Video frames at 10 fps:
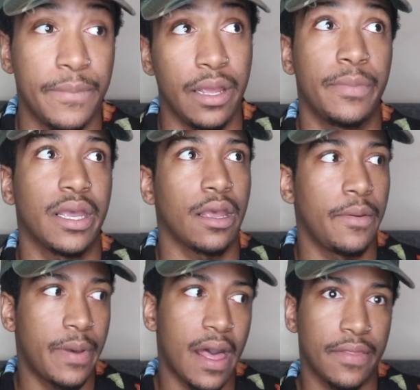me, being
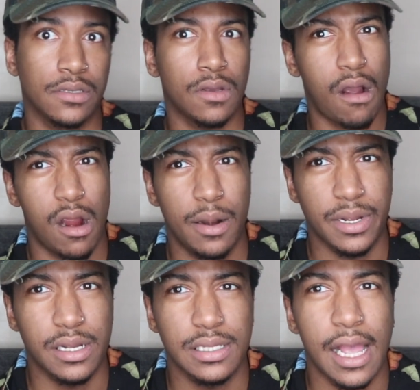an empath is hard
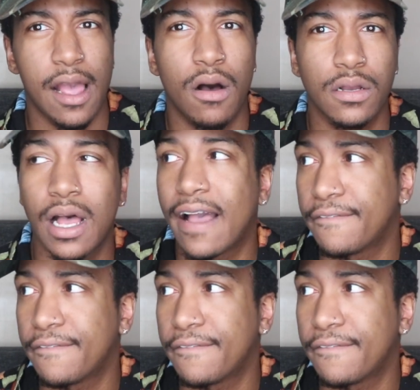because I